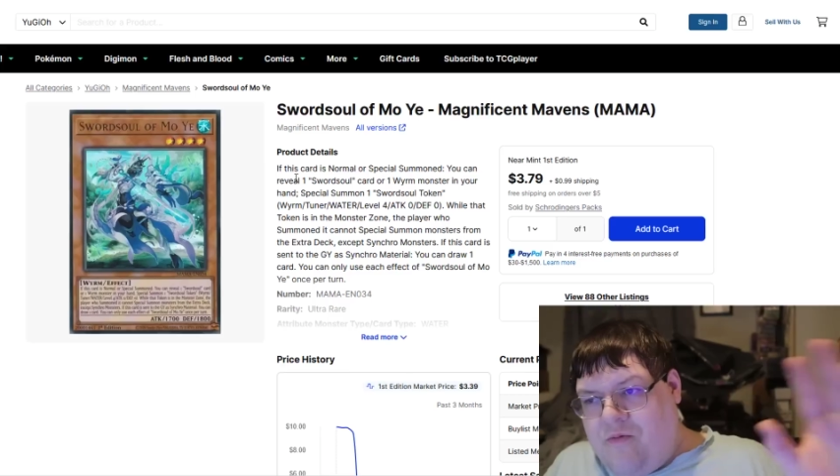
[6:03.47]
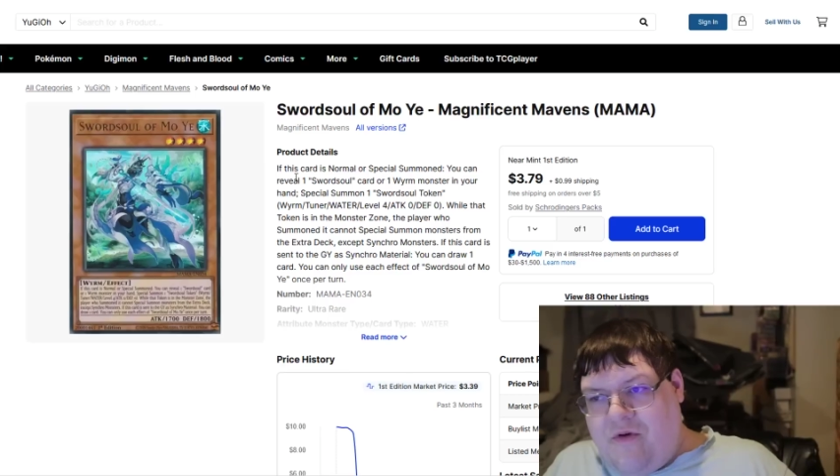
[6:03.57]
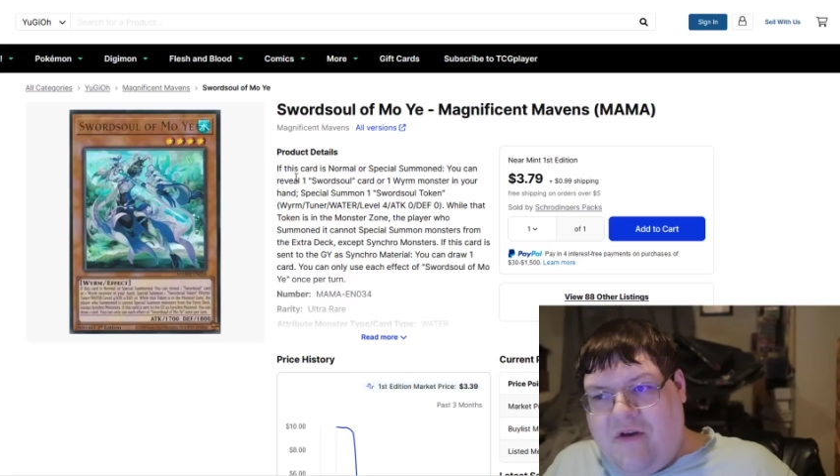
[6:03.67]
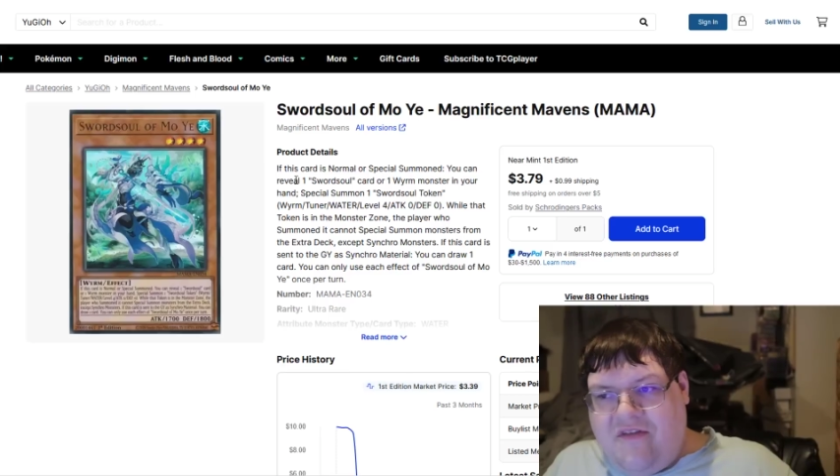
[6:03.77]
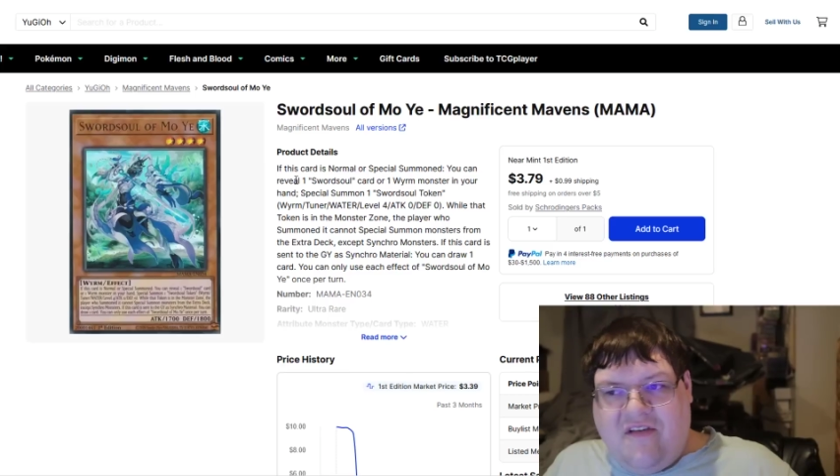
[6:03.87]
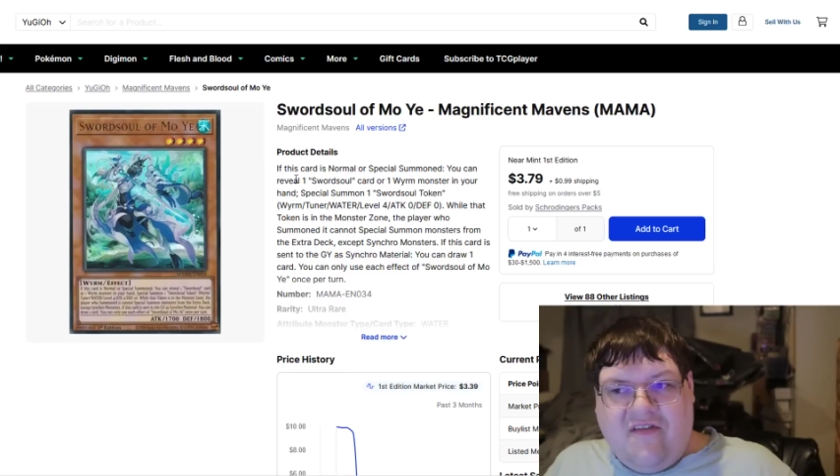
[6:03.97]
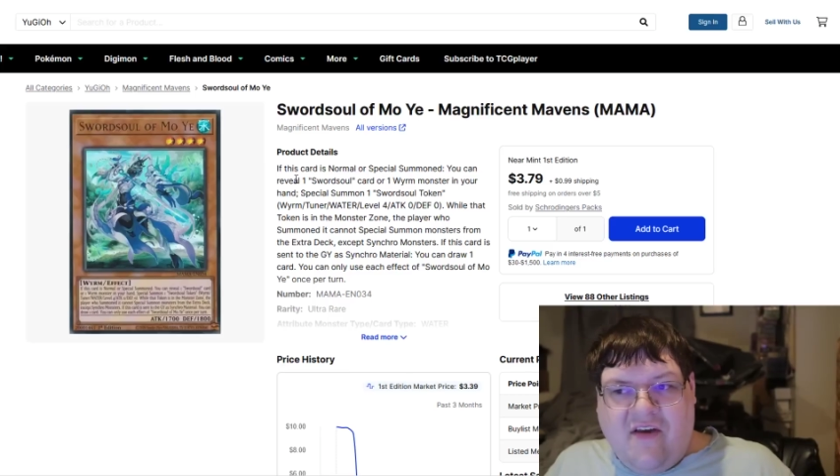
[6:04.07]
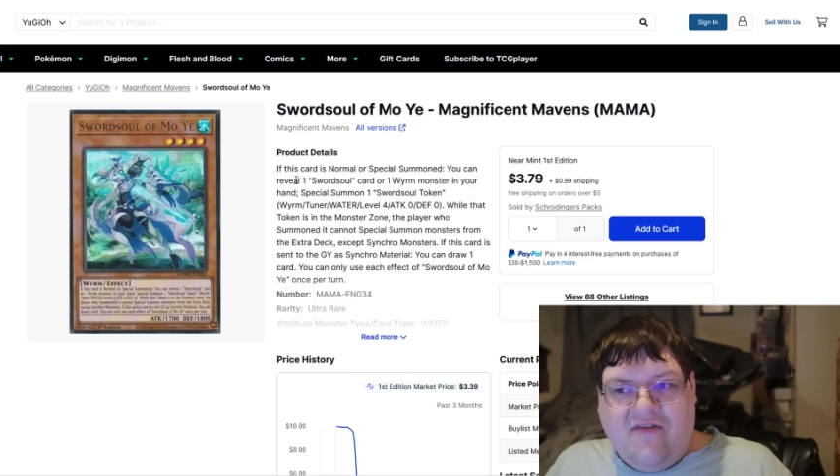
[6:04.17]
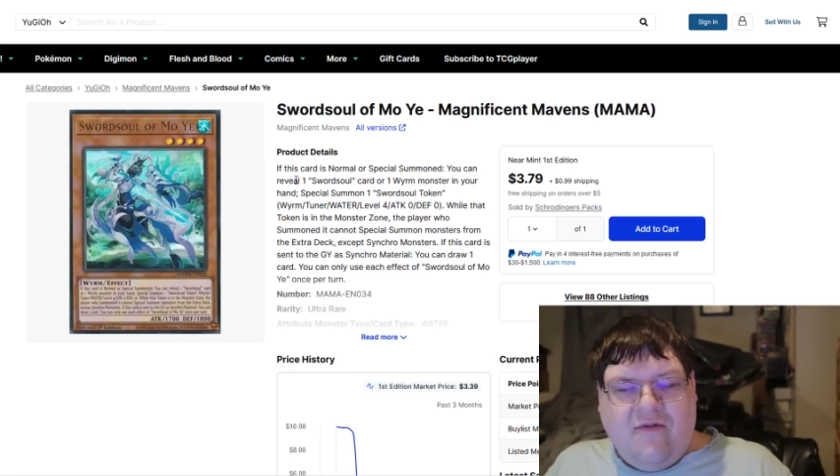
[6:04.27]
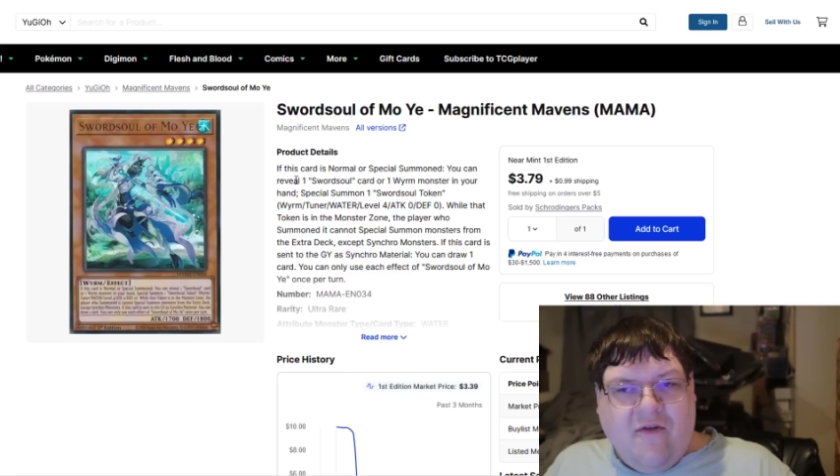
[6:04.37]
real
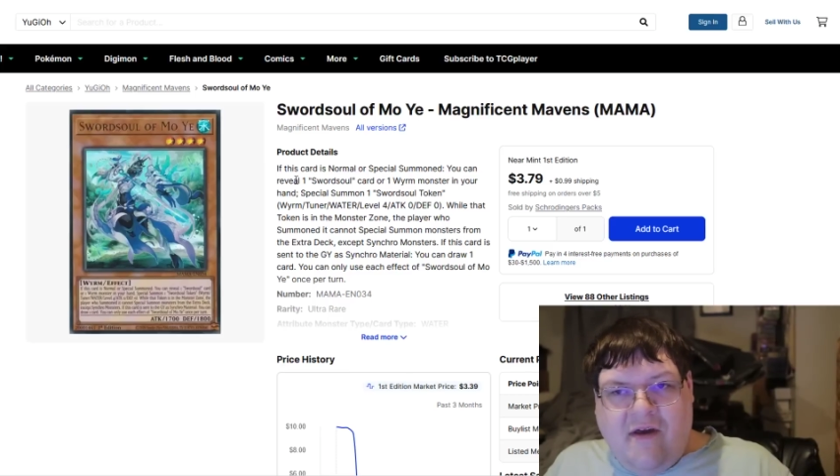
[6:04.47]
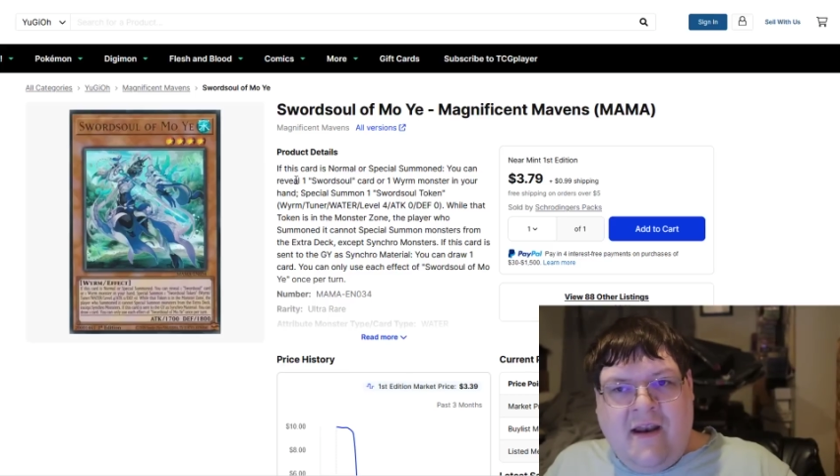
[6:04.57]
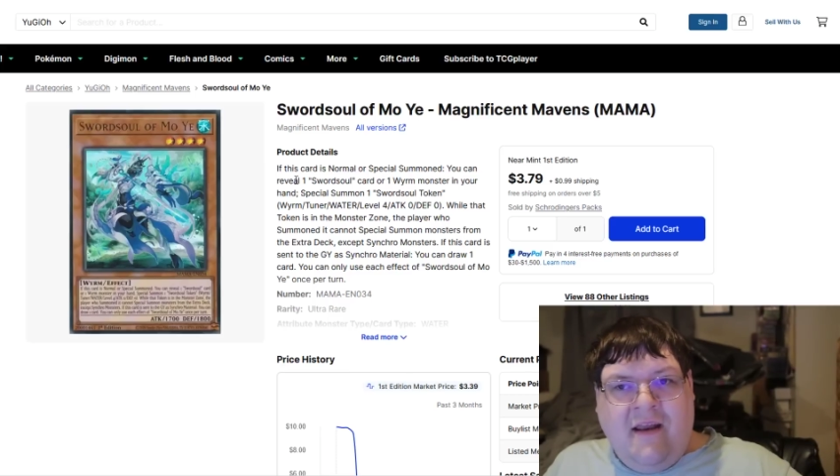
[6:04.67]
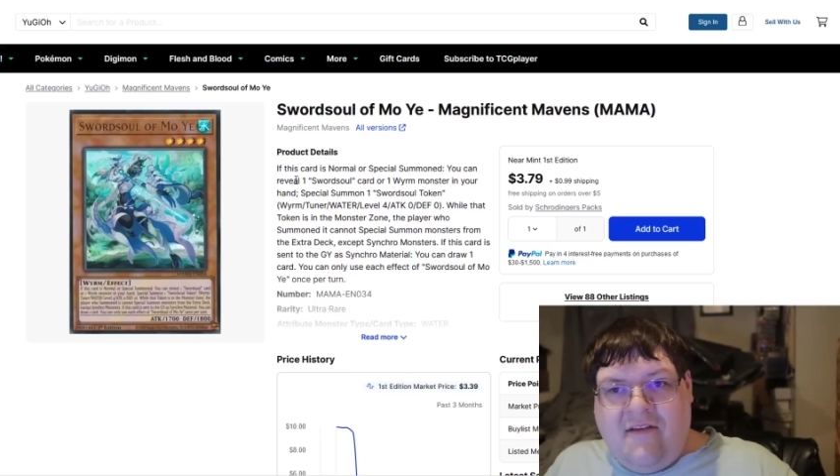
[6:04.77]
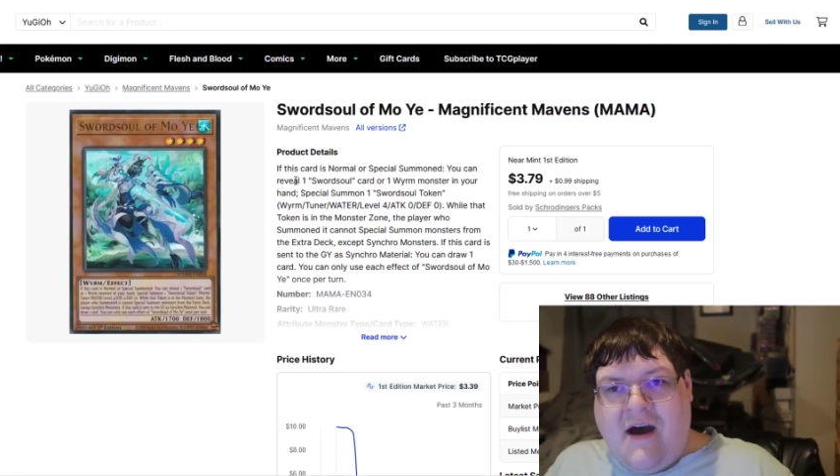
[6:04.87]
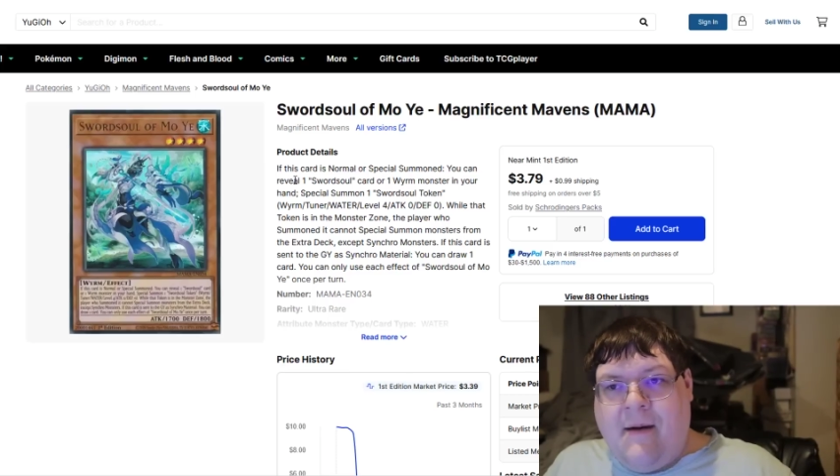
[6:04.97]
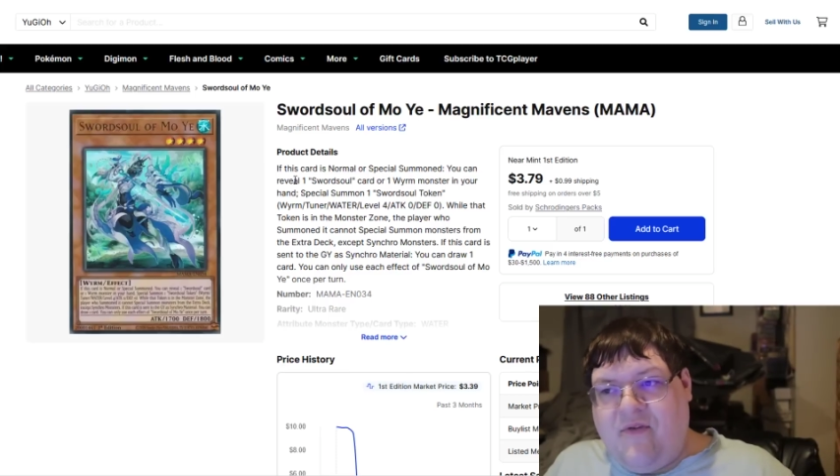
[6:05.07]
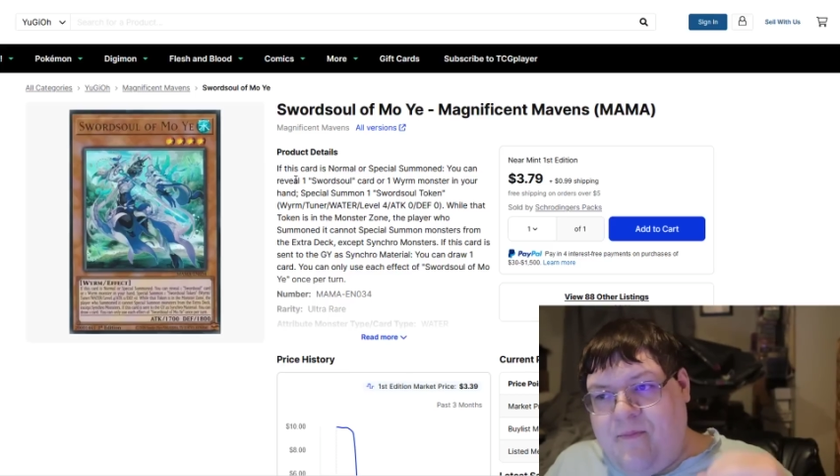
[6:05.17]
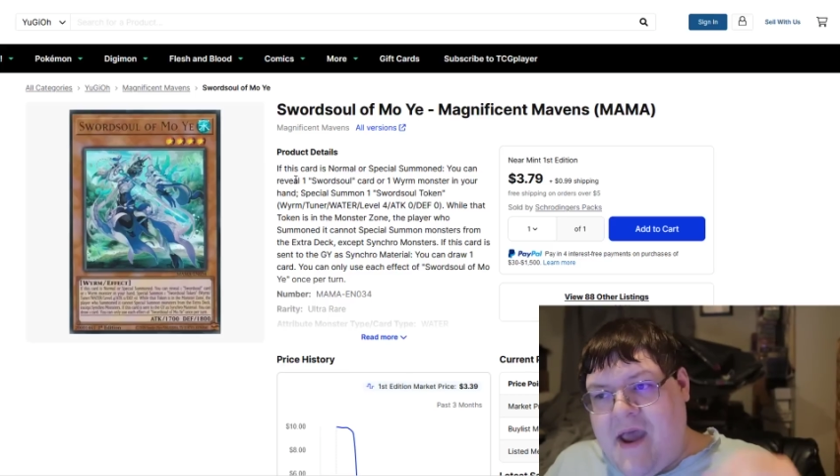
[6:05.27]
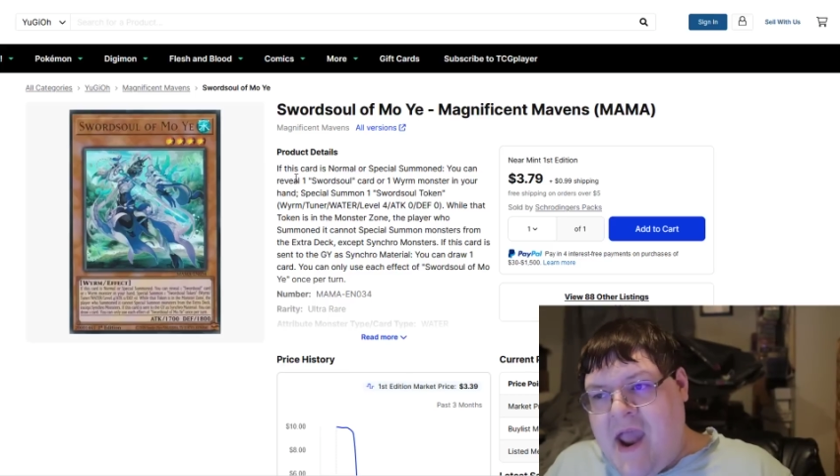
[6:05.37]
successful any
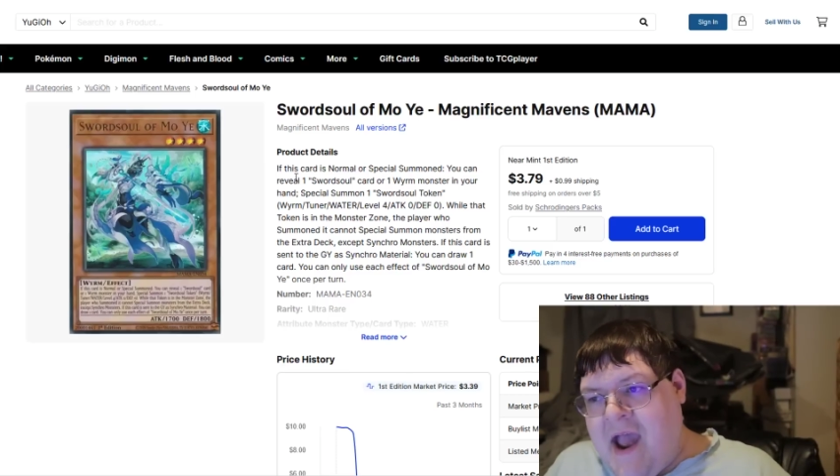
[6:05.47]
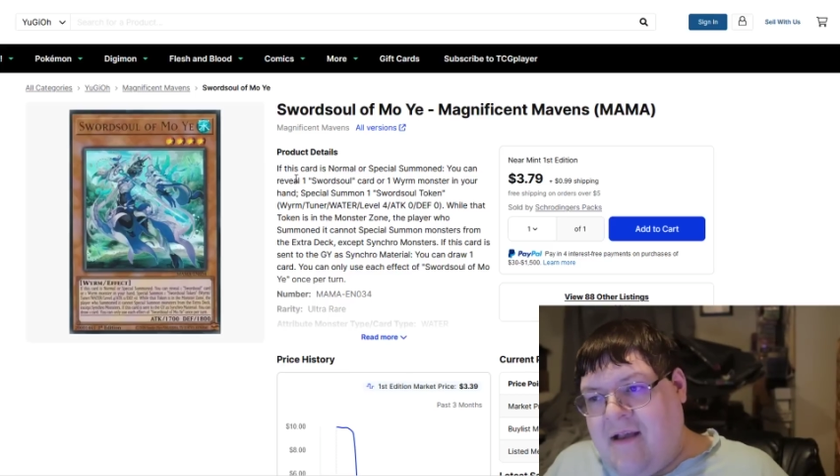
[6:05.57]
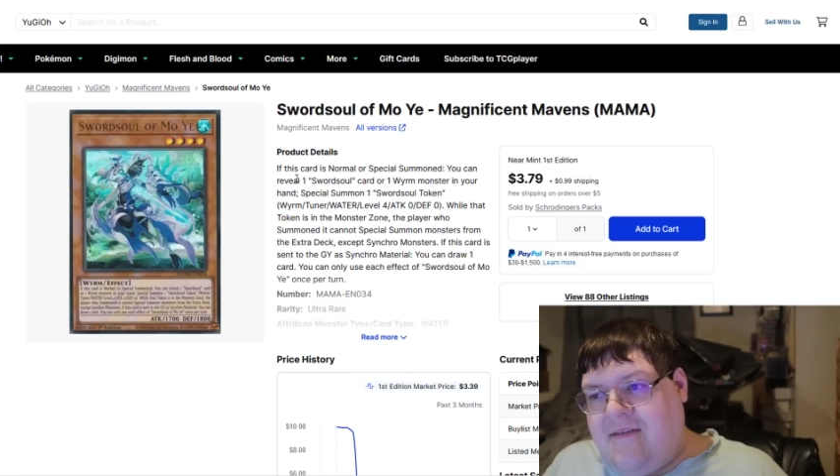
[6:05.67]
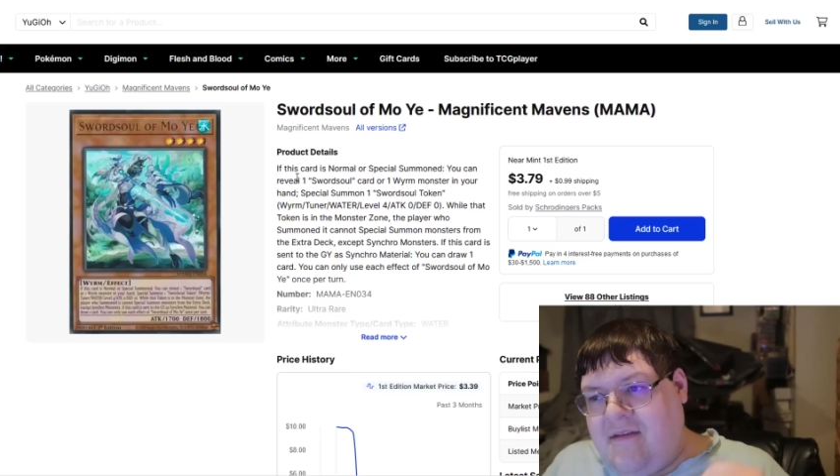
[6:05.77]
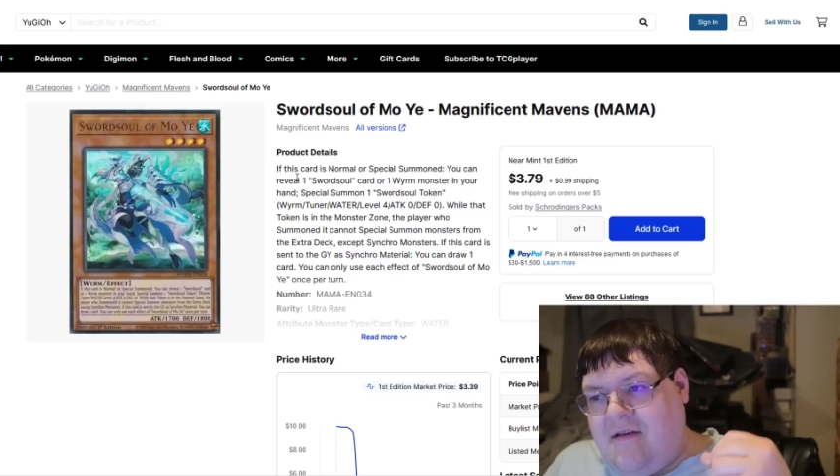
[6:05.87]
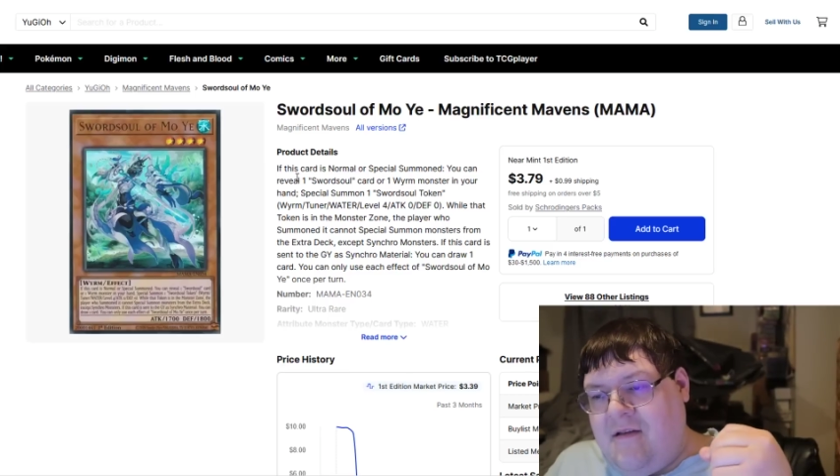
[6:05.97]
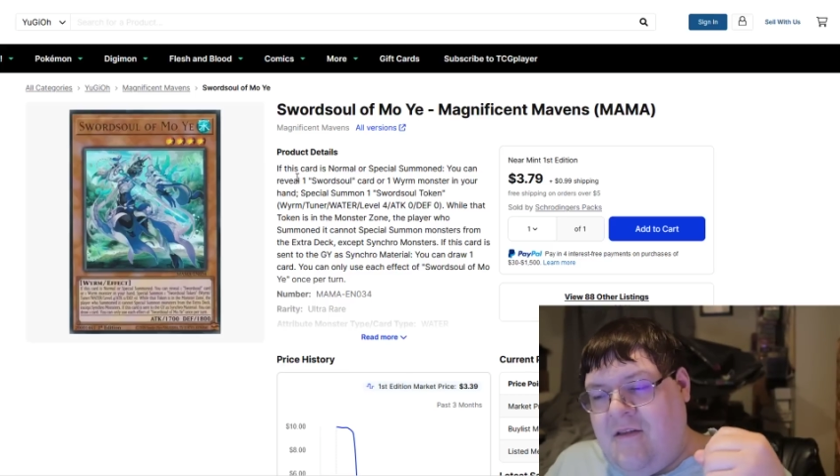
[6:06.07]
tops past